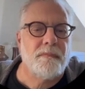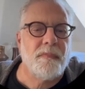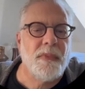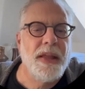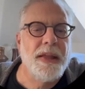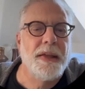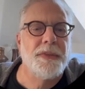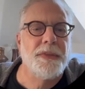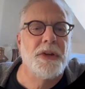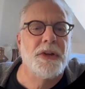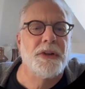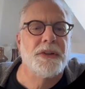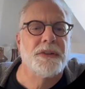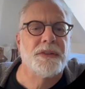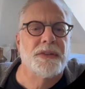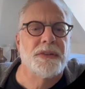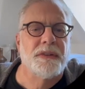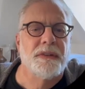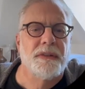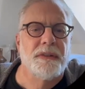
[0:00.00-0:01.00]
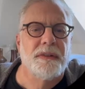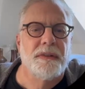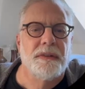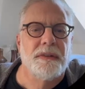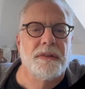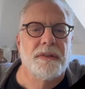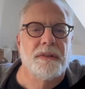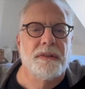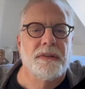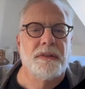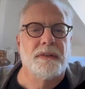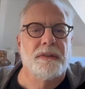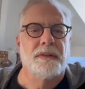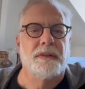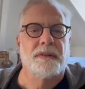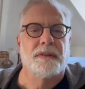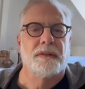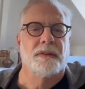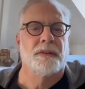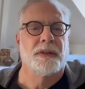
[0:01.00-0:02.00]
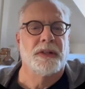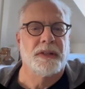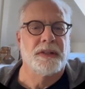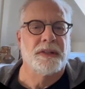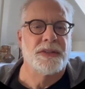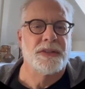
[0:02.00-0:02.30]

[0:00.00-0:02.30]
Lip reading: And there it is. Okay,